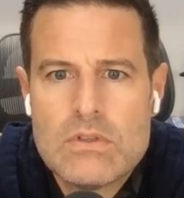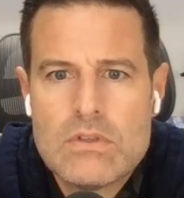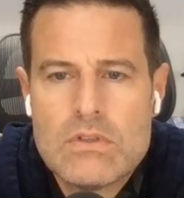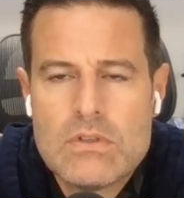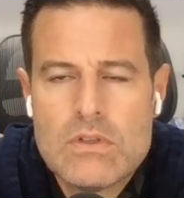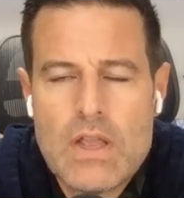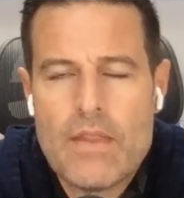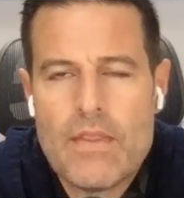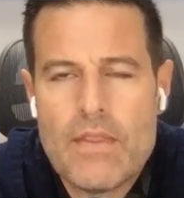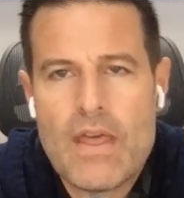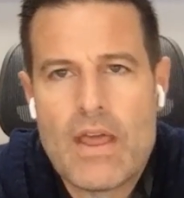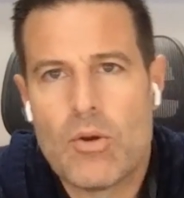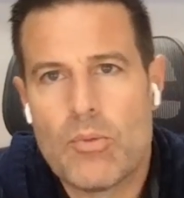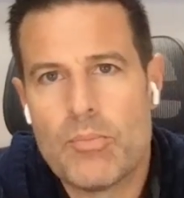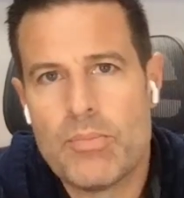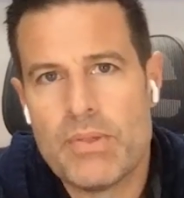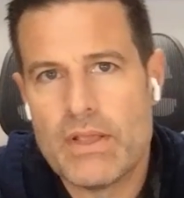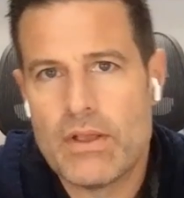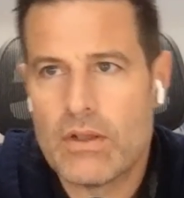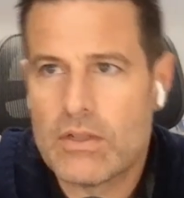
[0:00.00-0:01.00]
And that'll
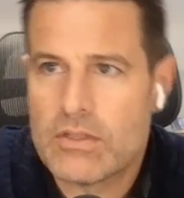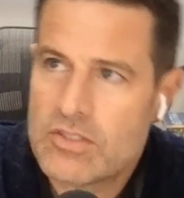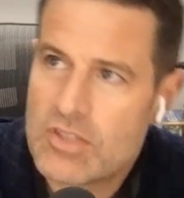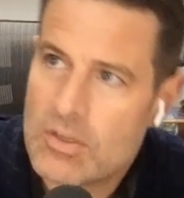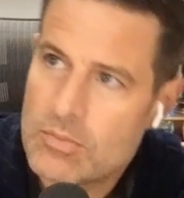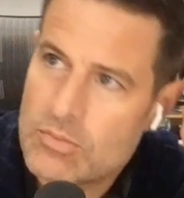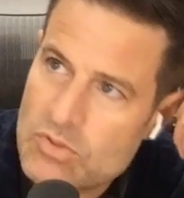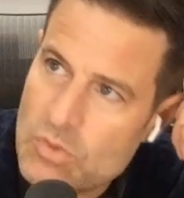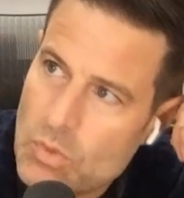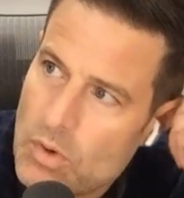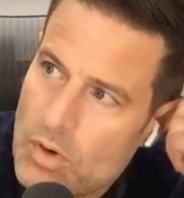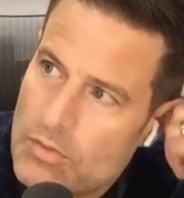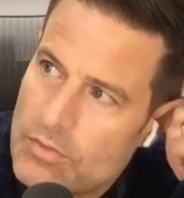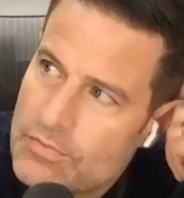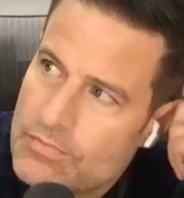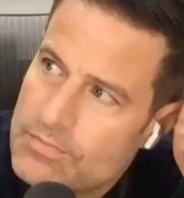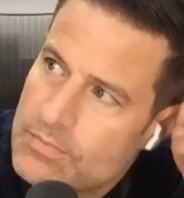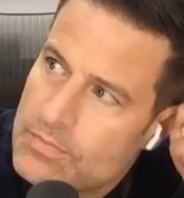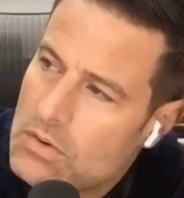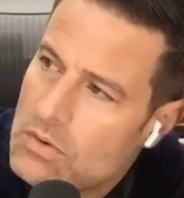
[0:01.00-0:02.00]
be on some sort of
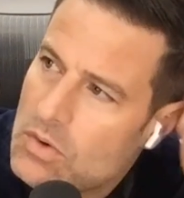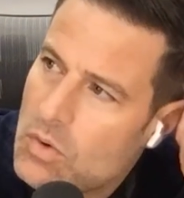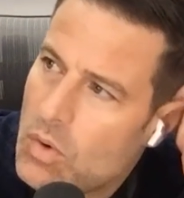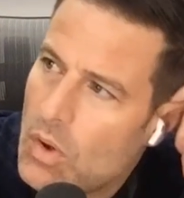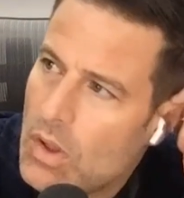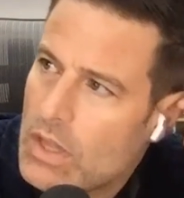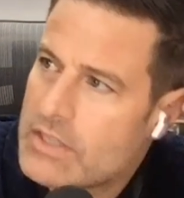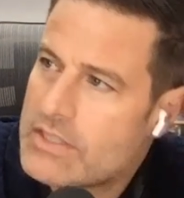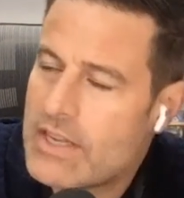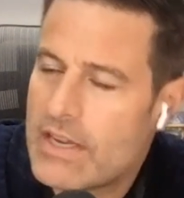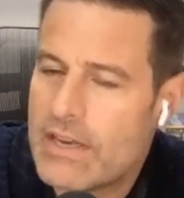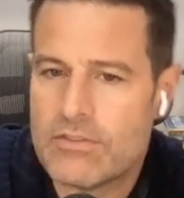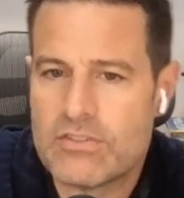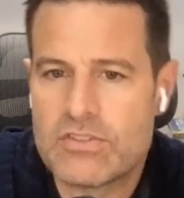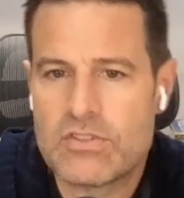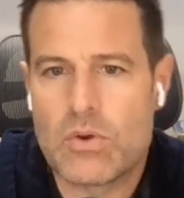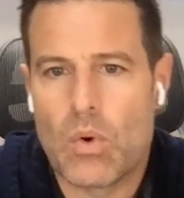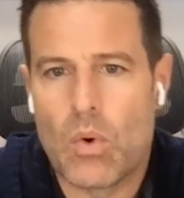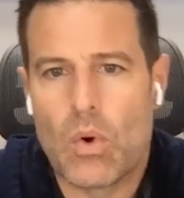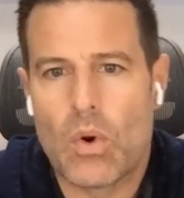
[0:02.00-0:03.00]
qualitative
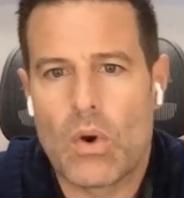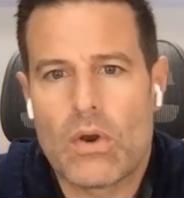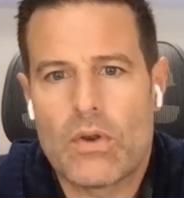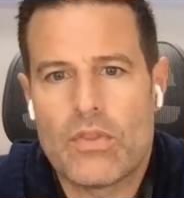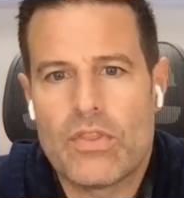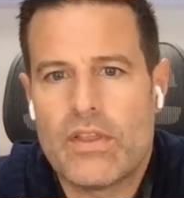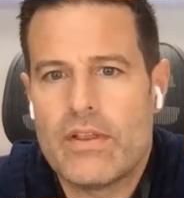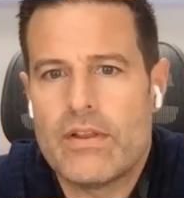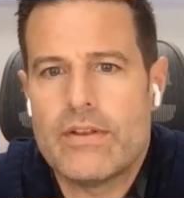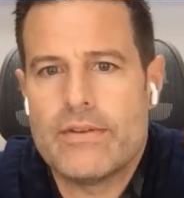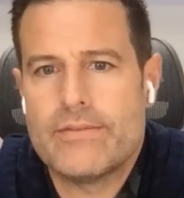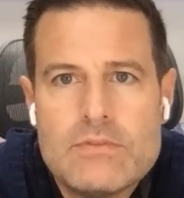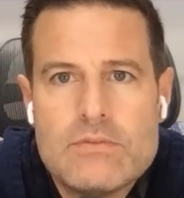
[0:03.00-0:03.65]
score that